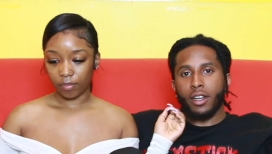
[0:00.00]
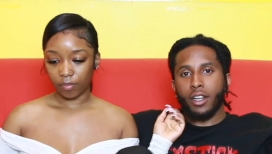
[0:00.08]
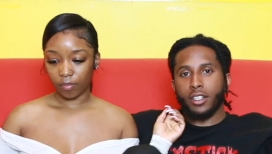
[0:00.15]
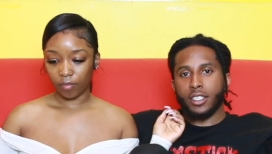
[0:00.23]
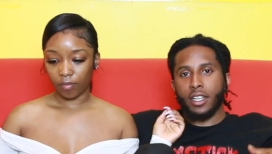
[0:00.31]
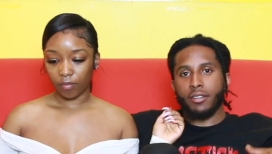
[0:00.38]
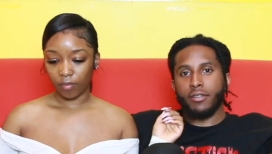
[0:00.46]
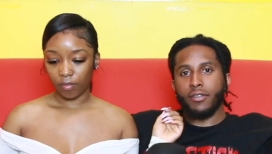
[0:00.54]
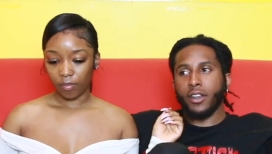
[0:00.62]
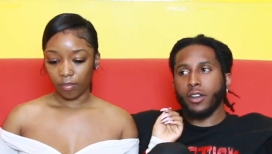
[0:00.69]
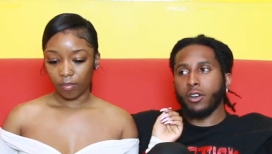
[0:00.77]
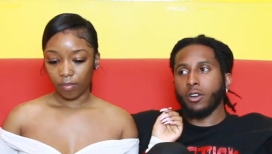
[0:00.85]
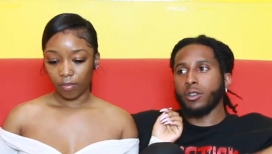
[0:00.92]
Speaker 1: colors I
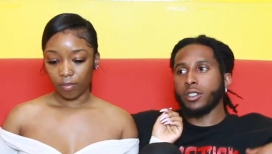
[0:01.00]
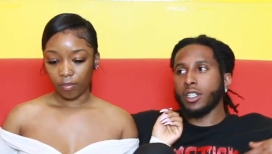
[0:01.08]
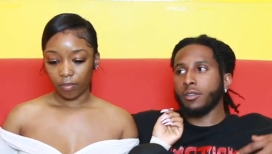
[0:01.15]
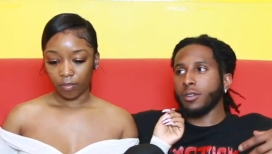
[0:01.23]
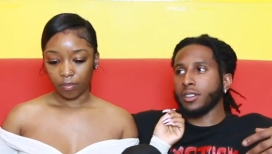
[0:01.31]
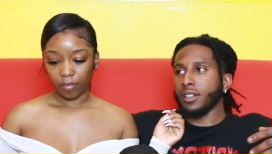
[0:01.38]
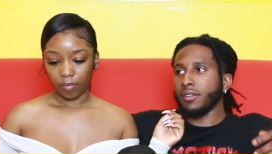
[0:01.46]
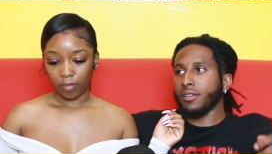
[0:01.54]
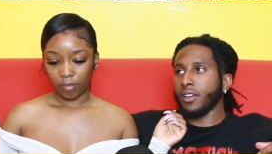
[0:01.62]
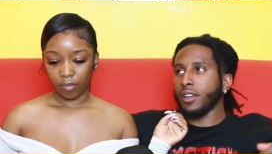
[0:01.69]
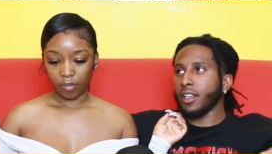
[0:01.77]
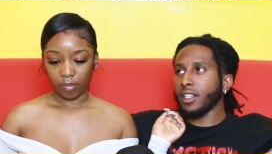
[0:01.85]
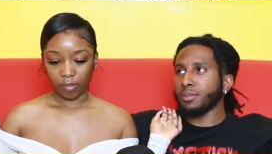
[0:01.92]
felt, or whichever ones I felt
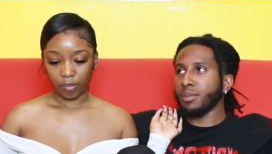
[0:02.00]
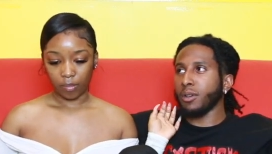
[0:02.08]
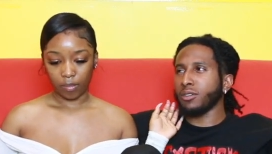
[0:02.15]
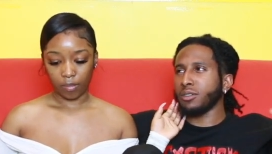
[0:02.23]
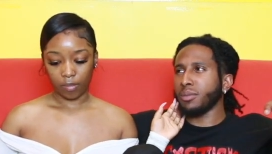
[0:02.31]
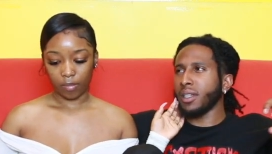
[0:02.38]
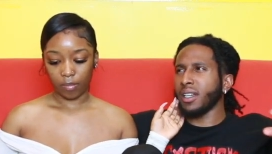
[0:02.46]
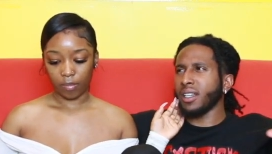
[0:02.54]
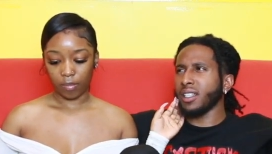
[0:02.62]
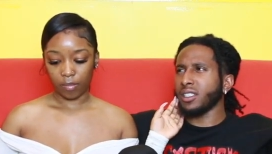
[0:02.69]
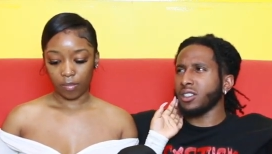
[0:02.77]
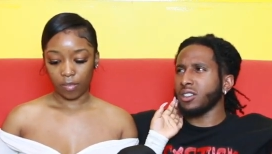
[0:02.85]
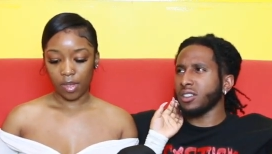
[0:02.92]
like spoke to me. I
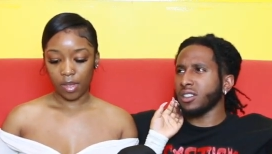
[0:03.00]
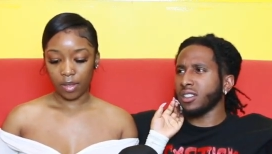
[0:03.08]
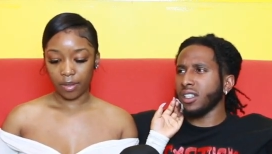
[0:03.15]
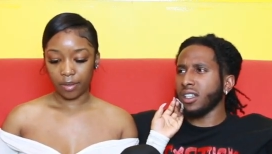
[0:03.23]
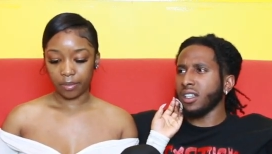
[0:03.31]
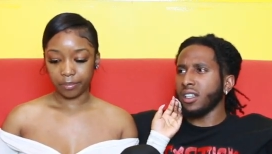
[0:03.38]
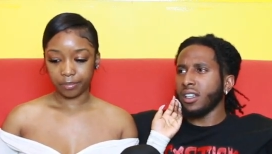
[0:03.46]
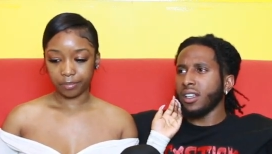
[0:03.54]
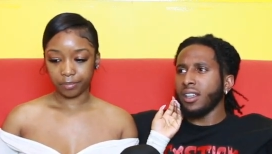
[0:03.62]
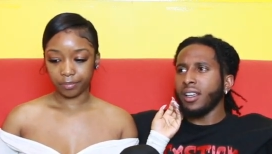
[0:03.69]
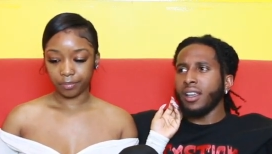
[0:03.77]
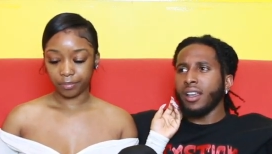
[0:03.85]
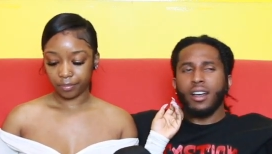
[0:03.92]
guess you could yeah. say.
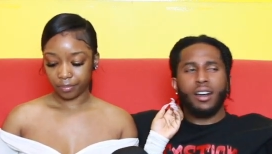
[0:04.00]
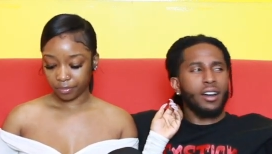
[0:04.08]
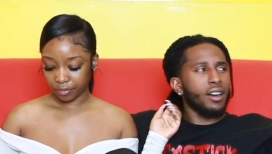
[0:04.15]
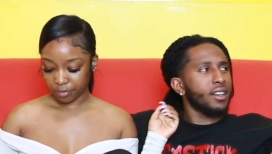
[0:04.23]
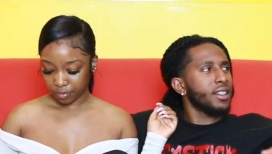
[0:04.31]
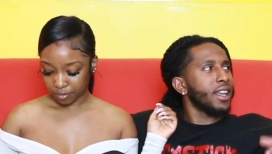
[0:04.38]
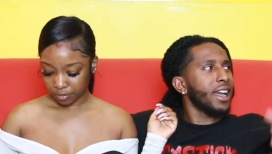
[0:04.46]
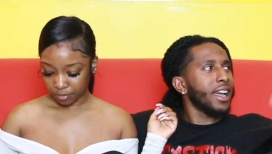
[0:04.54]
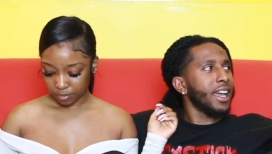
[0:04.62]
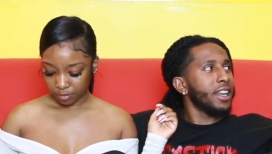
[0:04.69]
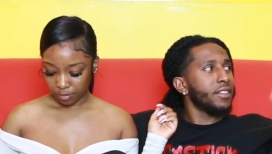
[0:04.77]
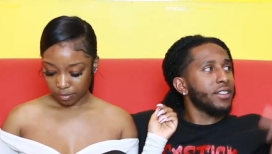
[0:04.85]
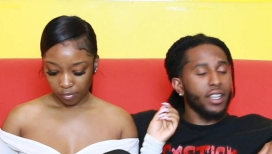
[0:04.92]
Uh, I can't
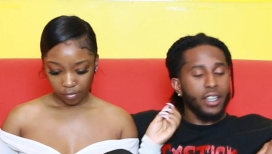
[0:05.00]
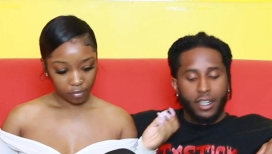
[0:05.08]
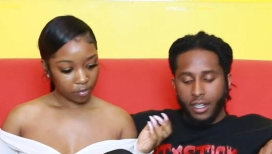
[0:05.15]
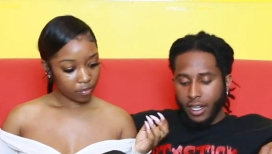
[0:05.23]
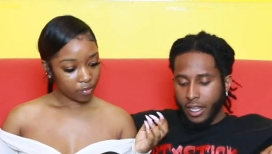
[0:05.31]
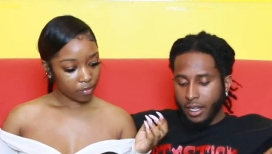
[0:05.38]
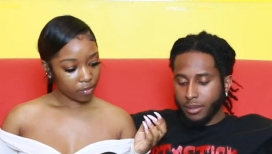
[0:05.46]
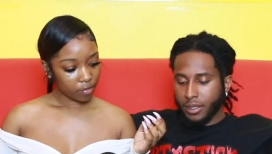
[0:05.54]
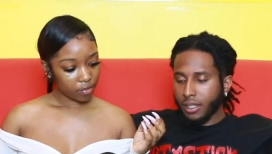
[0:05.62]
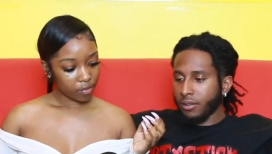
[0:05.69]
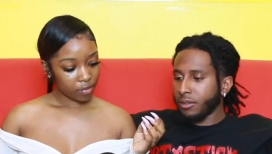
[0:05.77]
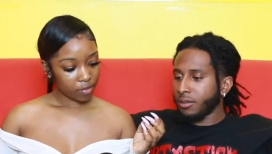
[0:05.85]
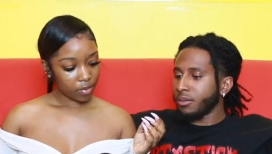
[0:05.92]
even think of the names
Speaker 2: of
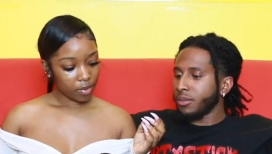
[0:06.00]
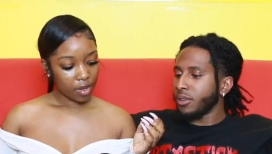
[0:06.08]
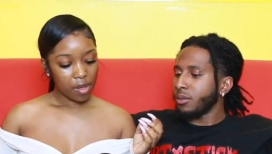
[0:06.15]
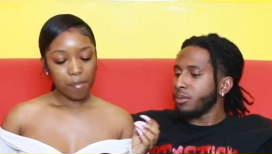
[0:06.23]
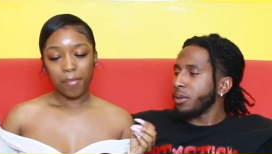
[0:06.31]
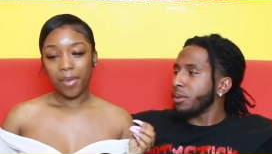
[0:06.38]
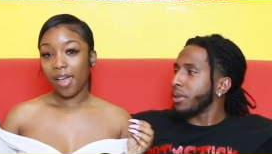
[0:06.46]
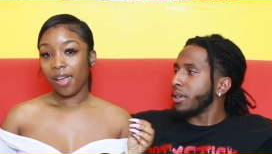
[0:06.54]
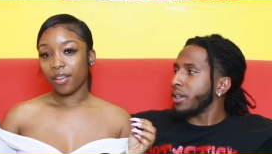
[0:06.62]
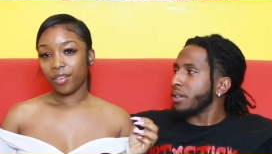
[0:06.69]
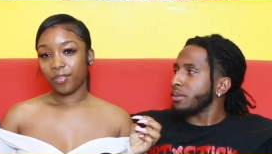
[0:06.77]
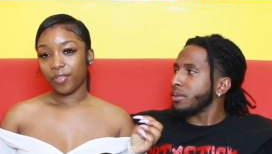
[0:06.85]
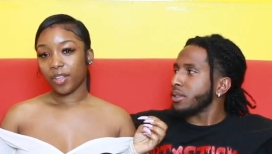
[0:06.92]
them. But I
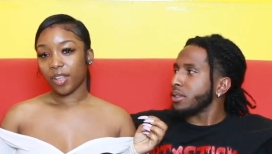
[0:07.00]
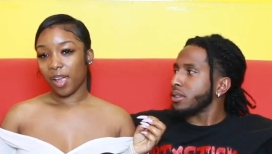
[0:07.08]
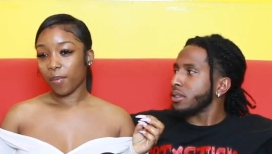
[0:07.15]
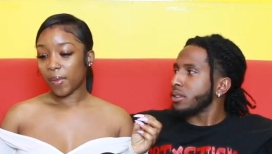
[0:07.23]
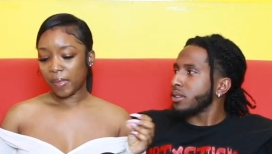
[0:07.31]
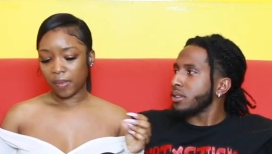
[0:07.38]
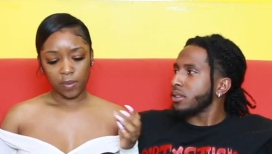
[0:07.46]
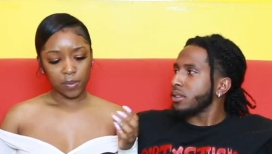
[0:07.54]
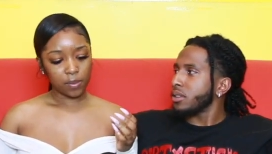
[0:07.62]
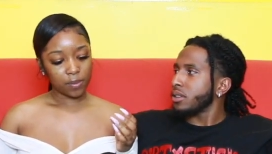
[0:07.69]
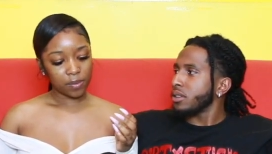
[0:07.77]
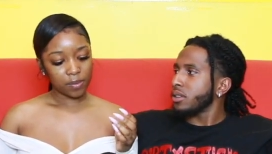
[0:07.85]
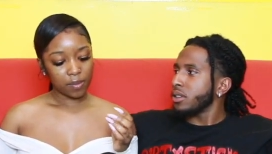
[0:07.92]
just feel like we, ooh,
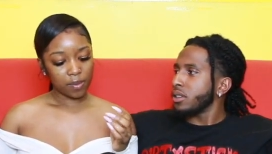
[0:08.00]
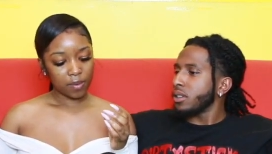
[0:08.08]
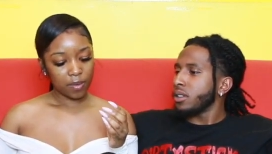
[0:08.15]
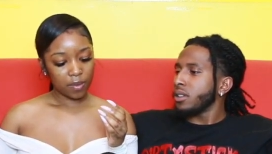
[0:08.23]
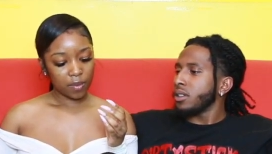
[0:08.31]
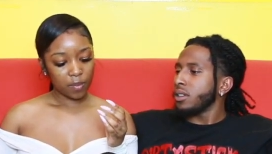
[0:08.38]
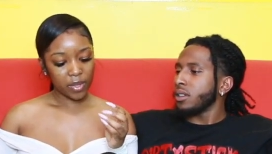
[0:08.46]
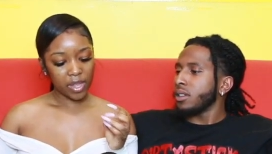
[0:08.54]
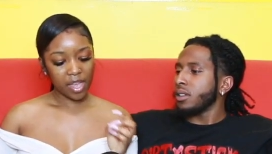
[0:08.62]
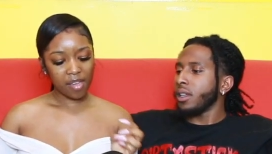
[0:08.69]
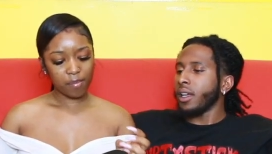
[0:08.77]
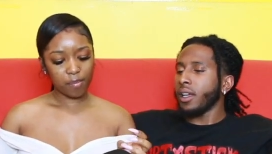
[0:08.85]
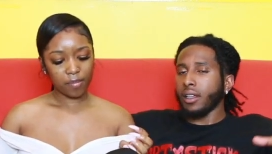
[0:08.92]
we
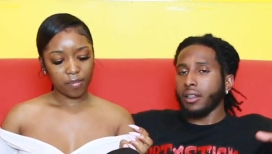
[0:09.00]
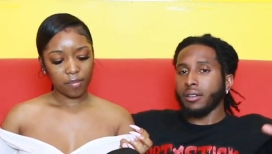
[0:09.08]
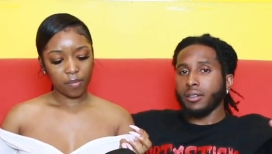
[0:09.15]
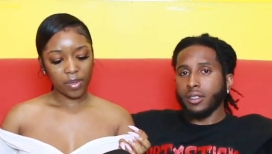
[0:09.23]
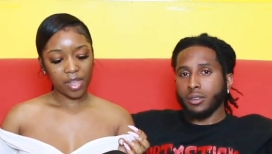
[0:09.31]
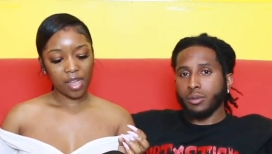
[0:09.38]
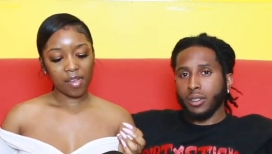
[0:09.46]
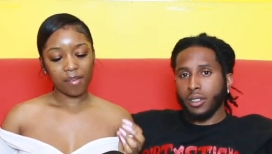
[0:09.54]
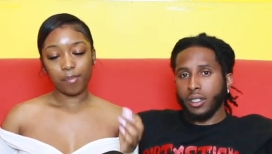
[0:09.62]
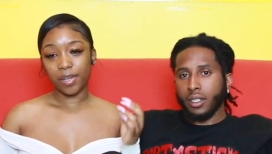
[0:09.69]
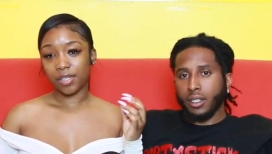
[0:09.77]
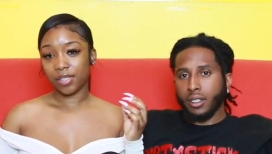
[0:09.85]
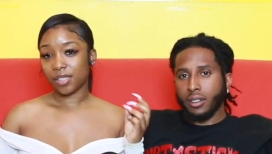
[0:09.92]
have we have
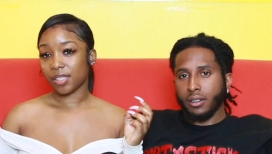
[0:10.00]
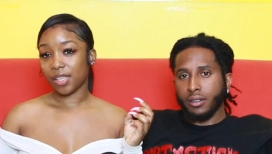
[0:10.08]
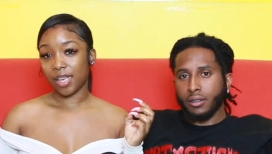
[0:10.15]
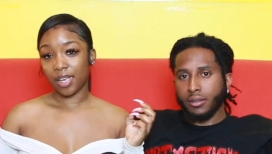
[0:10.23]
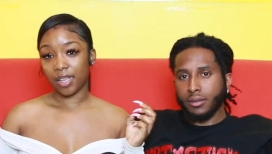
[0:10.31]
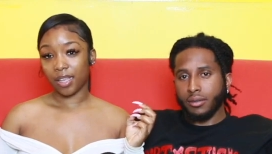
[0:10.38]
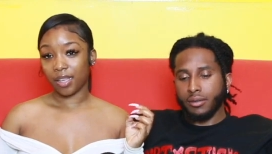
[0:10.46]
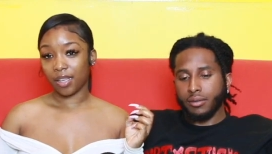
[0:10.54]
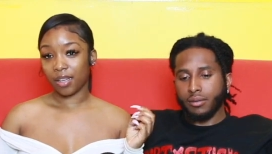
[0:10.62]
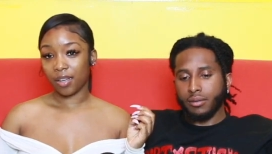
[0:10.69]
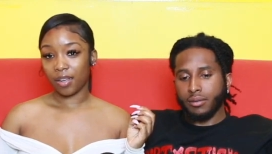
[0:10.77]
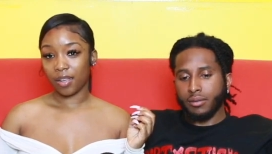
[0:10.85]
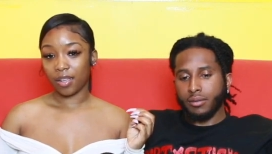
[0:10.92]
been slacking
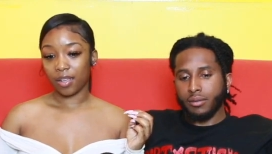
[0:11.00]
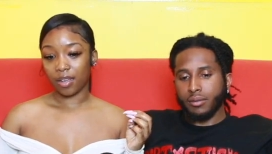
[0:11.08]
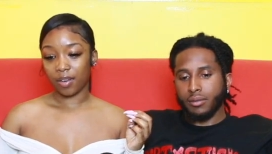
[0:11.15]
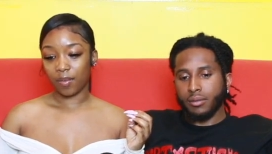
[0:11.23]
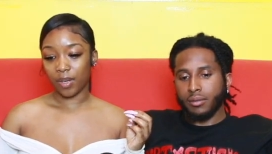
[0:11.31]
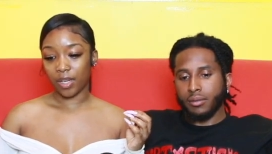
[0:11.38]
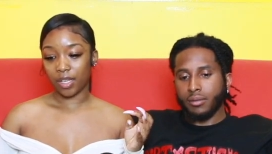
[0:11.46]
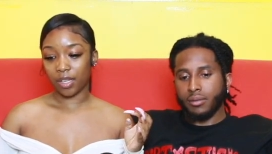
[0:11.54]
when it